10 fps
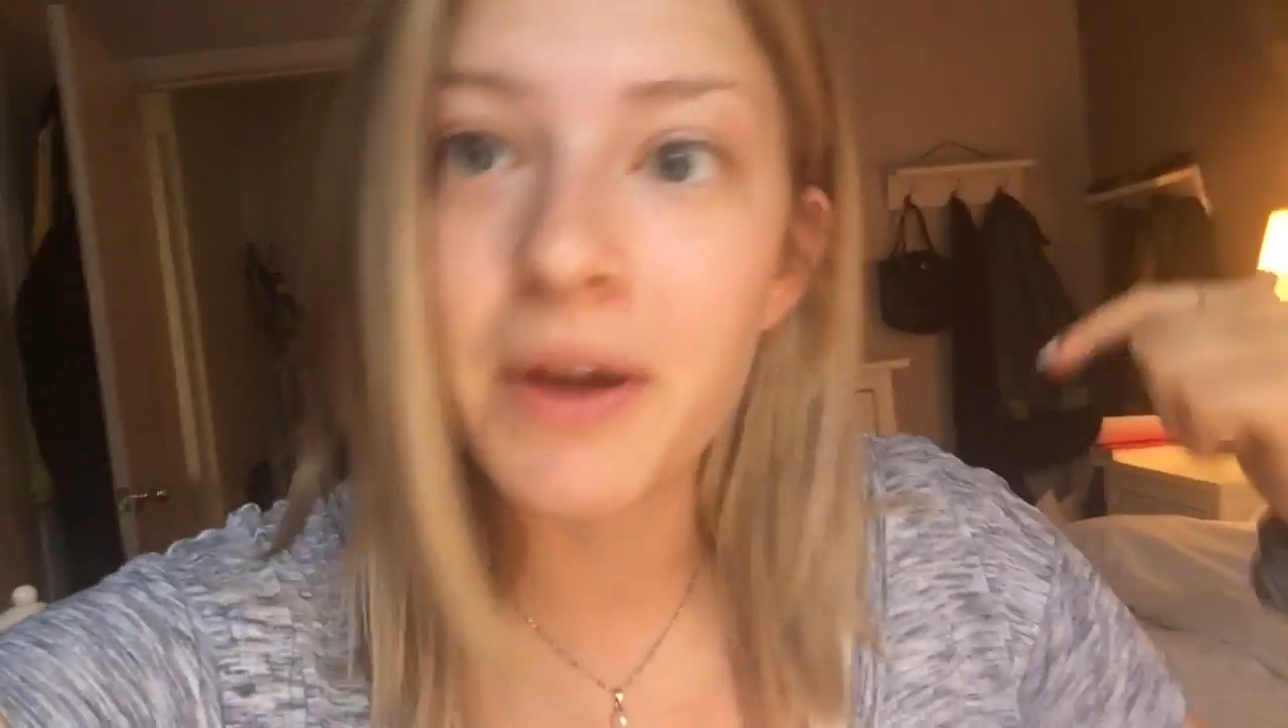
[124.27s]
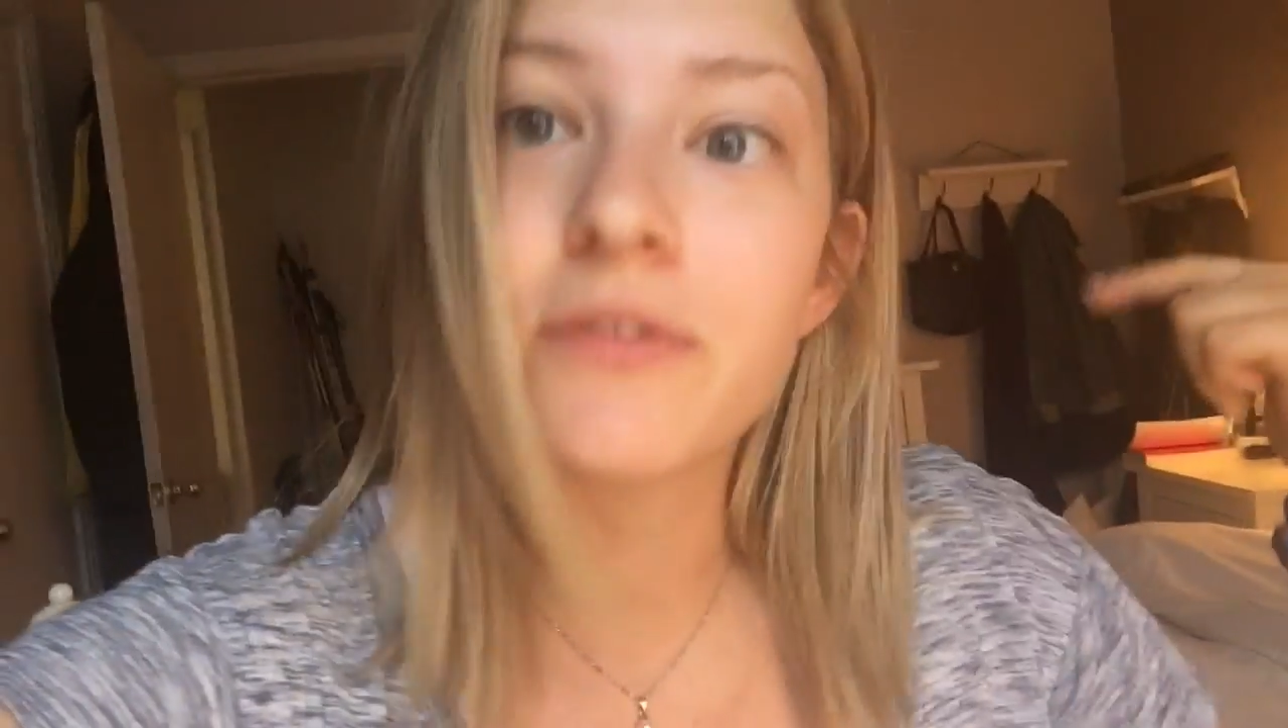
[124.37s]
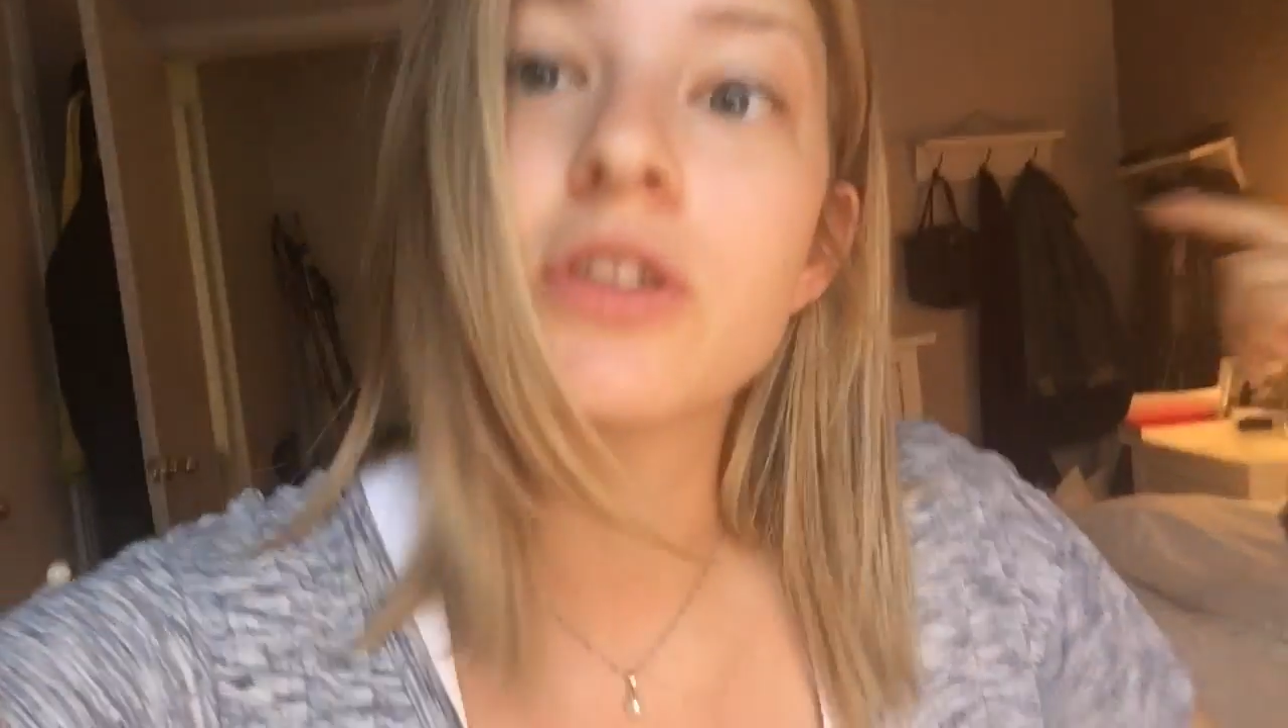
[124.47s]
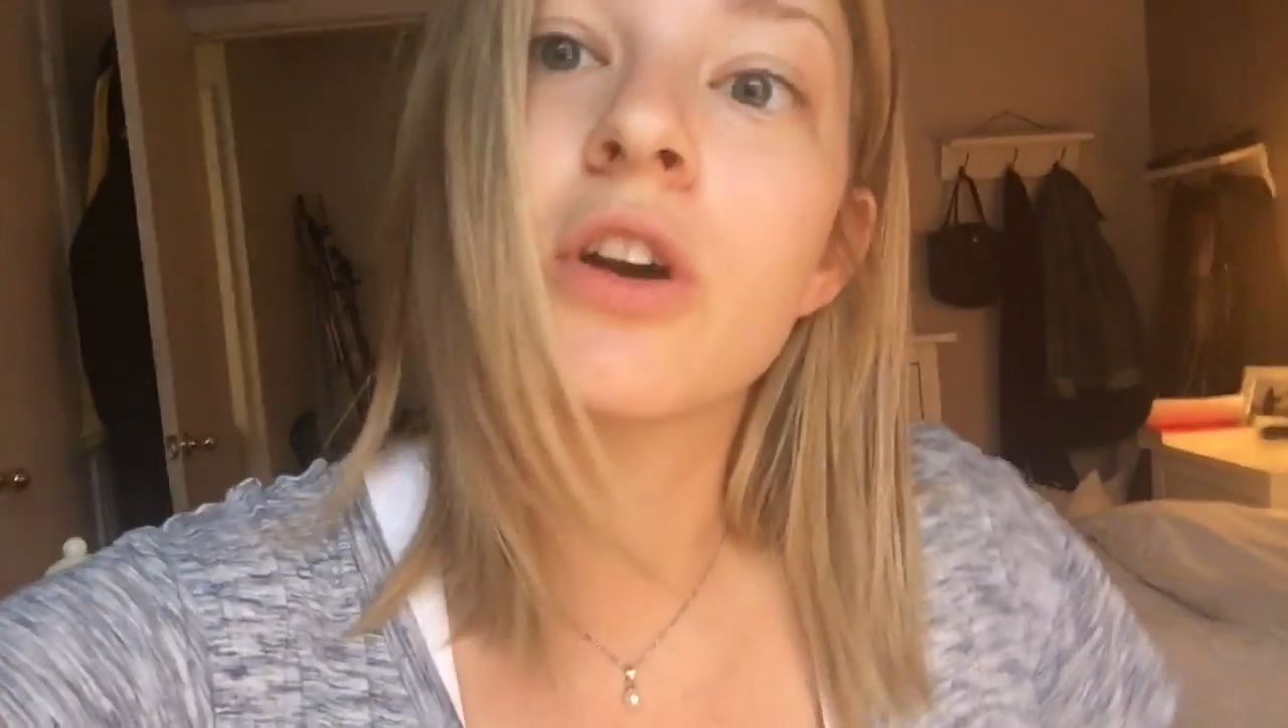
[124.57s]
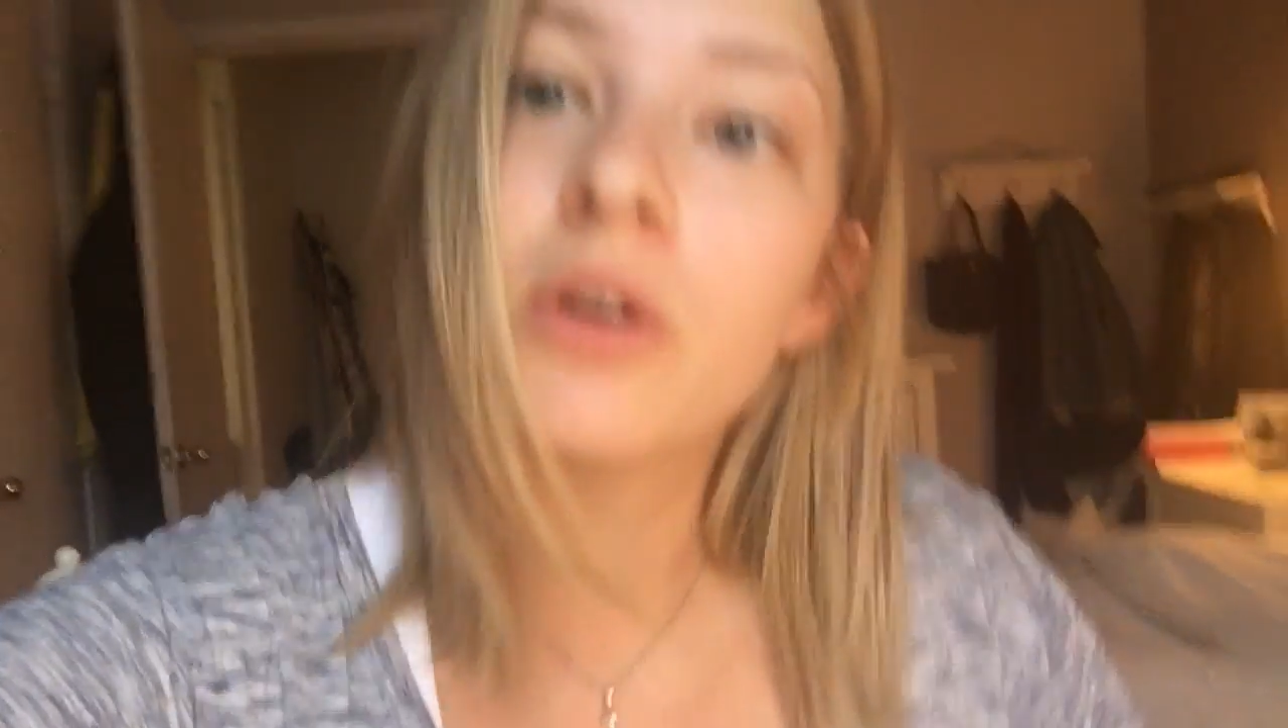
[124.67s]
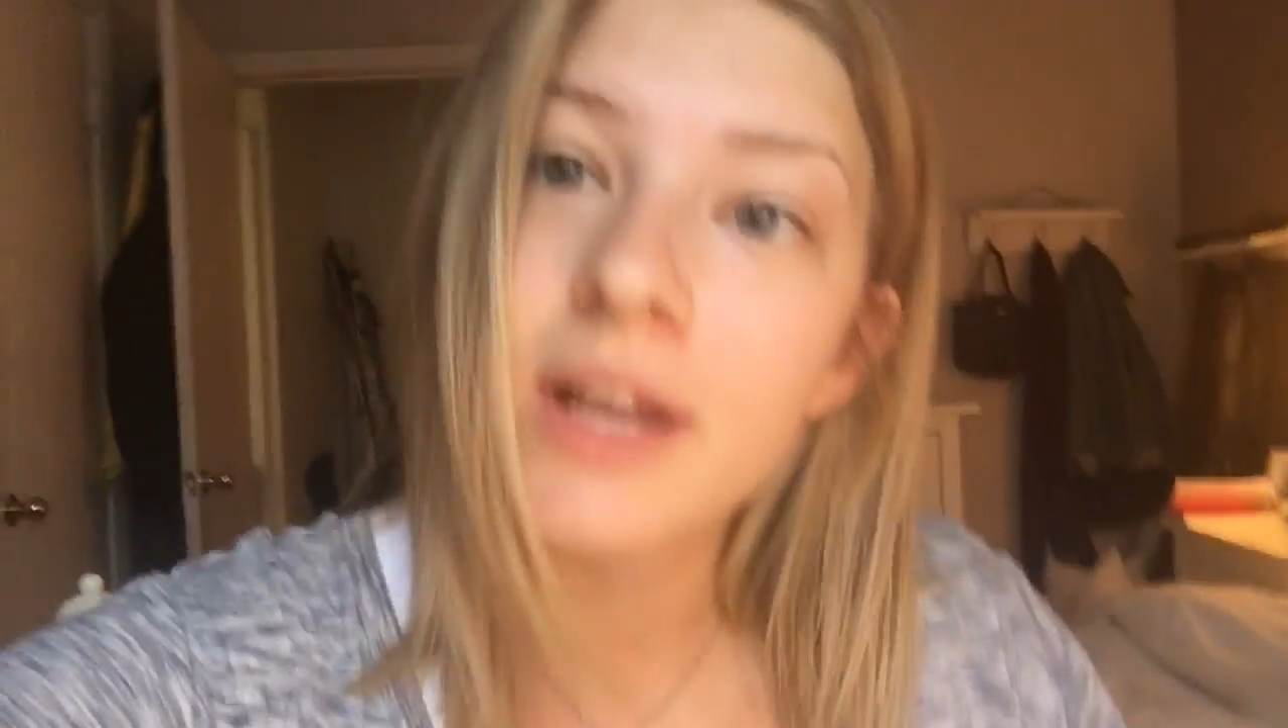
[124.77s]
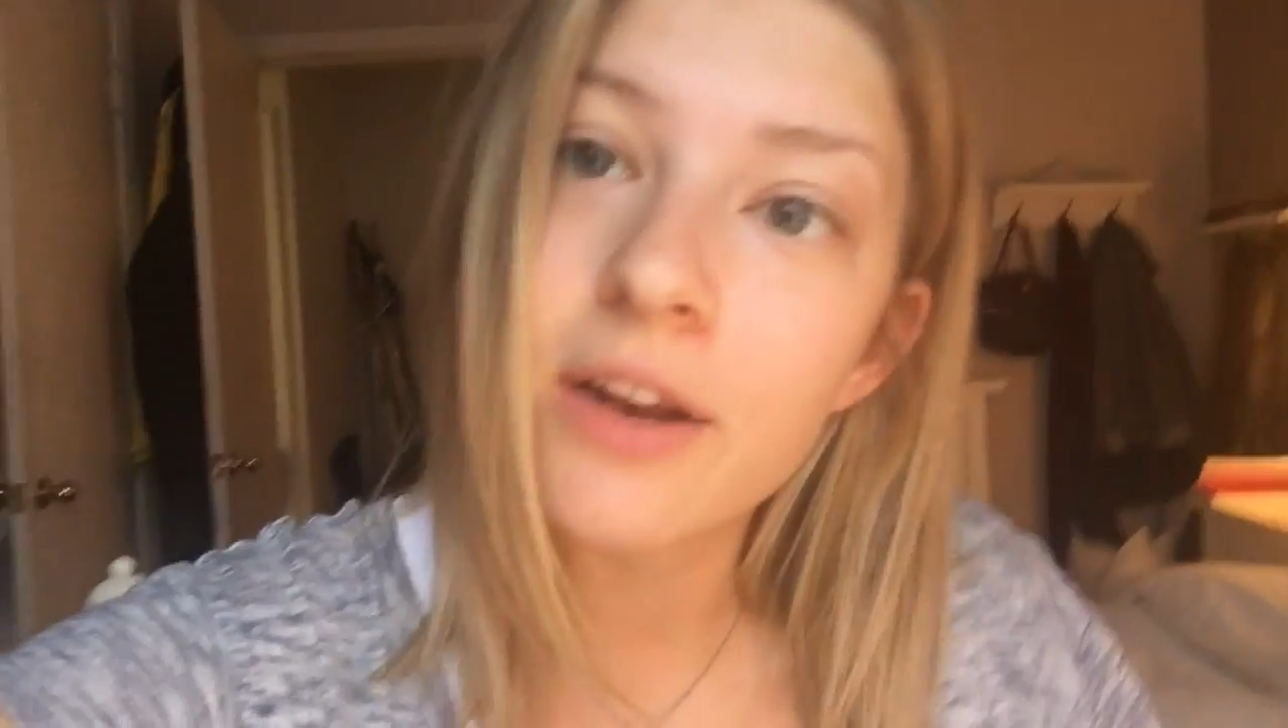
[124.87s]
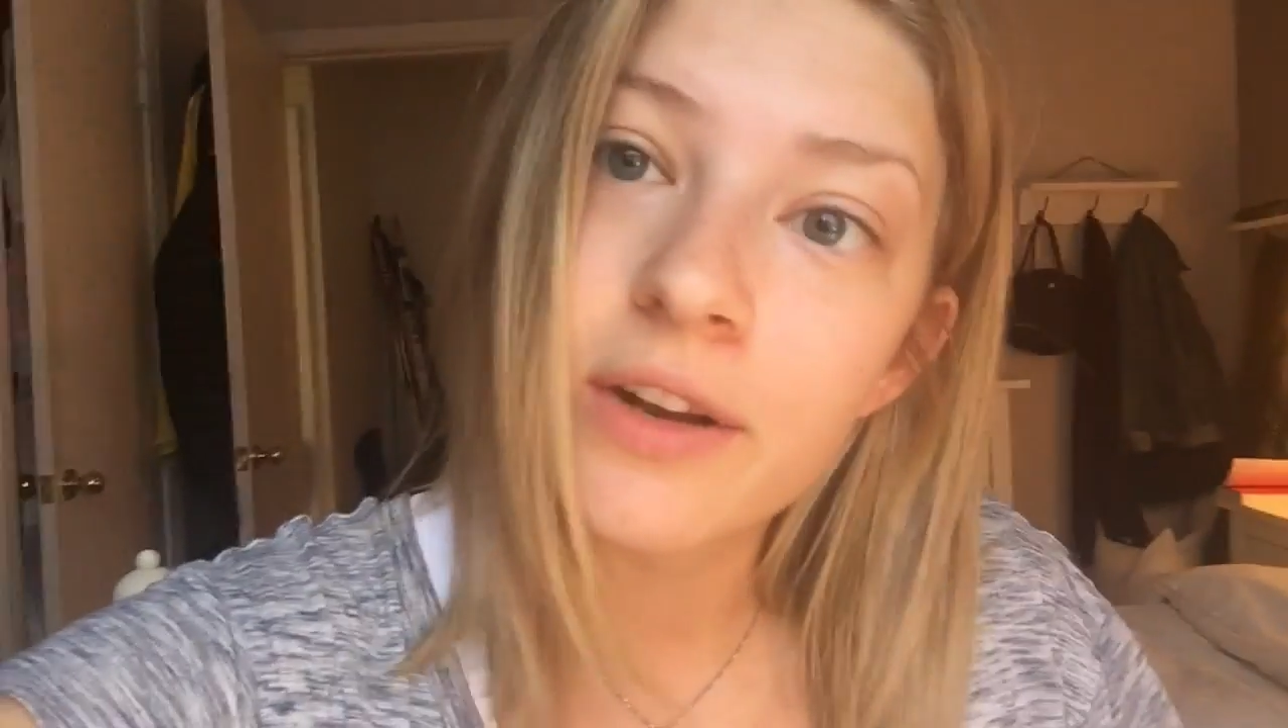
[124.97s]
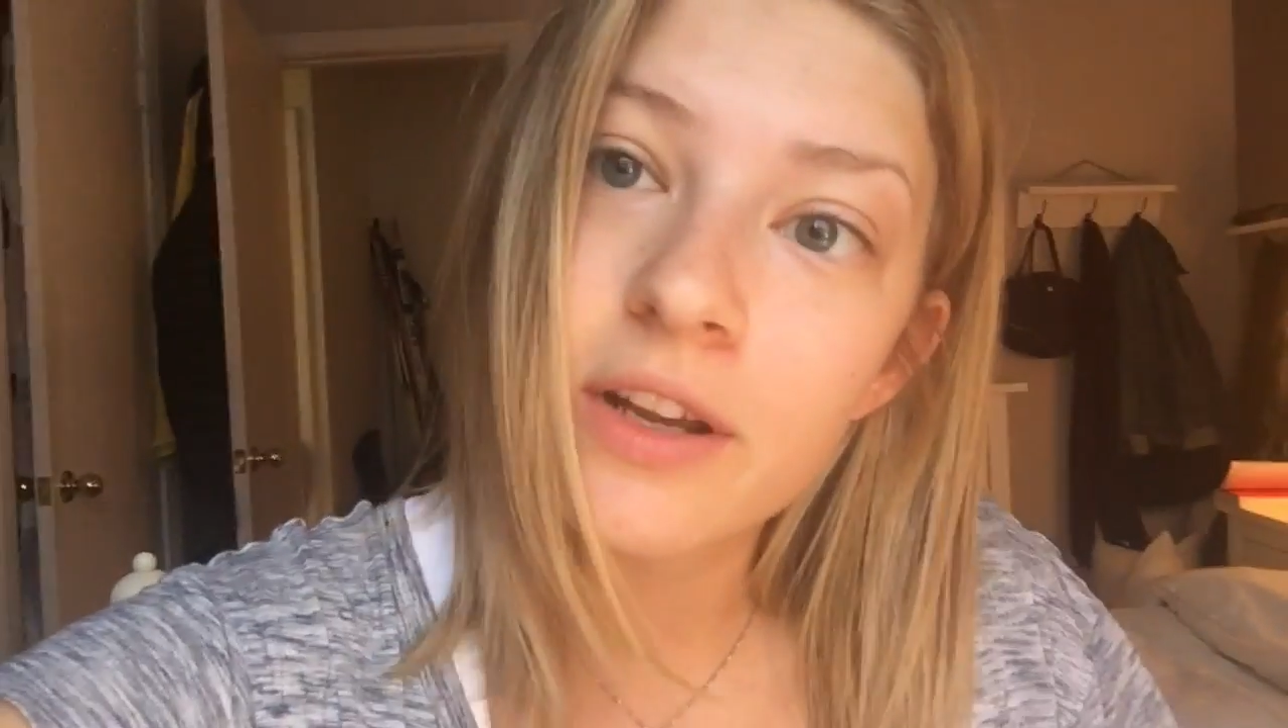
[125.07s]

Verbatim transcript: have to go get our